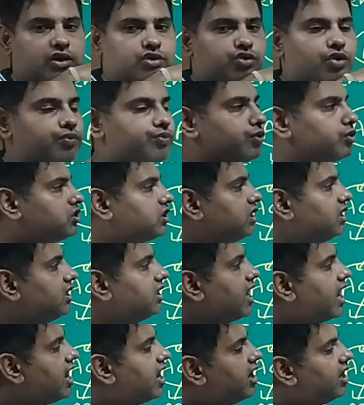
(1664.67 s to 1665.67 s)
So if you see
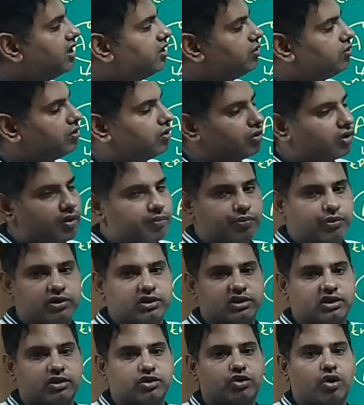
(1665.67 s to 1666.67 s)
the
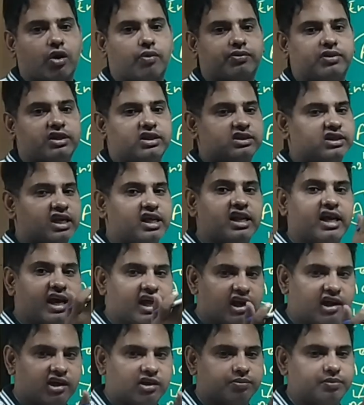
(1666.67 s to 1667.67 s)
compositions of these
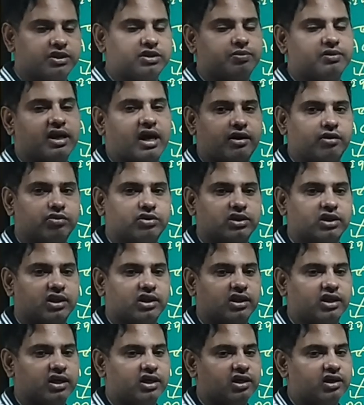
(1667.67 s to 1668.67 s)
inhalers which we are using
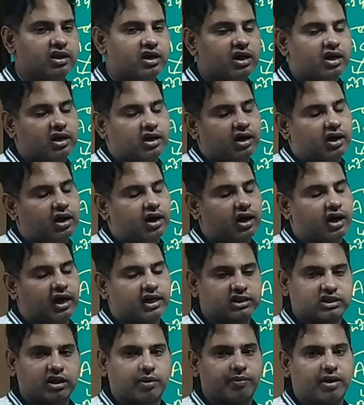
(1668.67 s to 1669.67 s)
in the
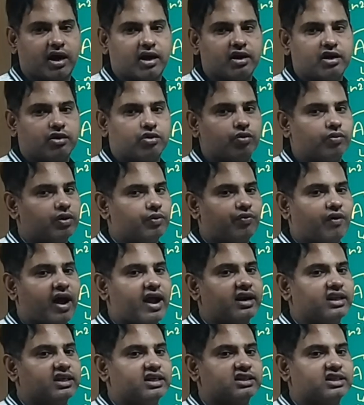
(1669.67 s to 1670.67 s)
asthma, you will
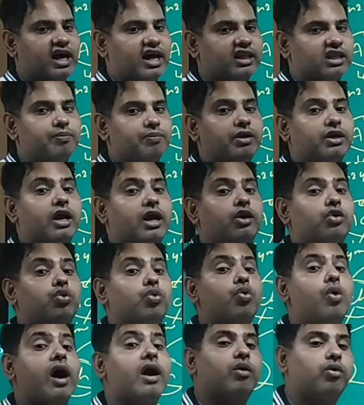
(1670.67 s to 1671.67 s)
find these are the beta
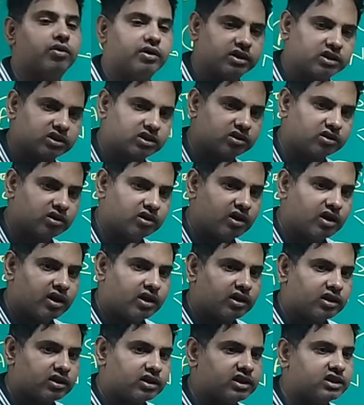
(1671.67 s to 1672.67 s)
2 agonists.
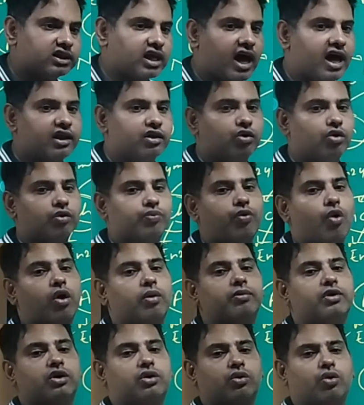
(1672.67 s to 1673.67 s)
These are your
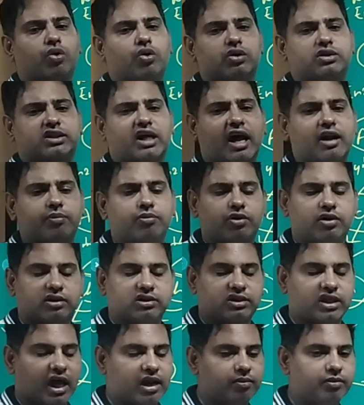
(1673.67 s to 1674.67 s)
formoterol,
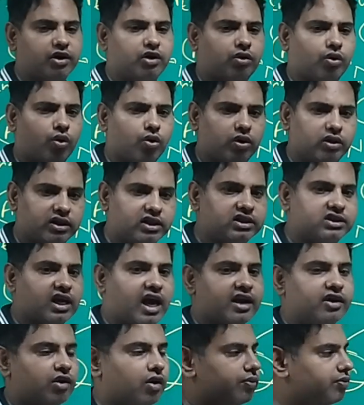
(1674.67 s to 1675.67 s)
salmeterol, these
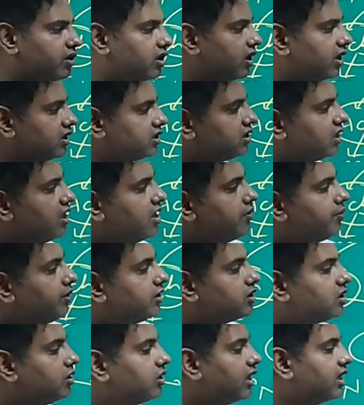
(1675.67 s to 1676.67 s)
kind of drugs
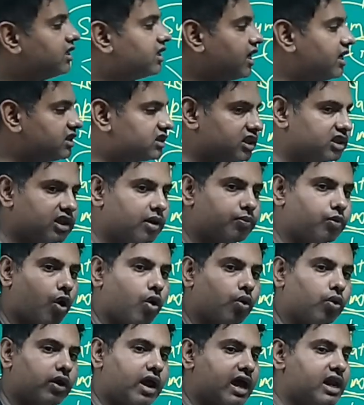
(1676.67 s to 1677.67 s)
which results in the
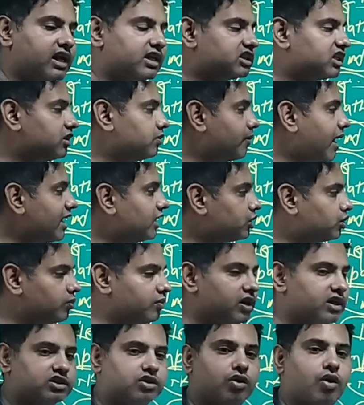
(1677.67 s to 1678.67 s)
bronchodilation by
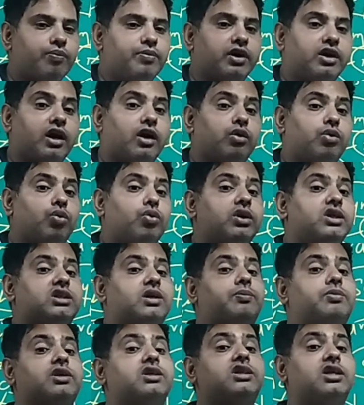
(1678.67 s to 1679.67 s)
stimulation of beta 2
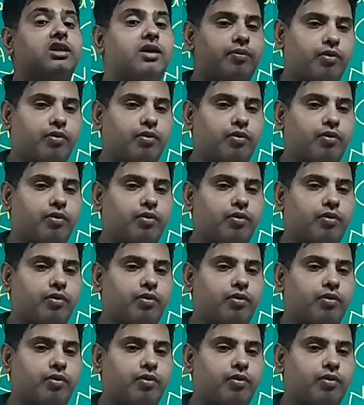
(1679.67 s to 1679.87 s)
receptors in the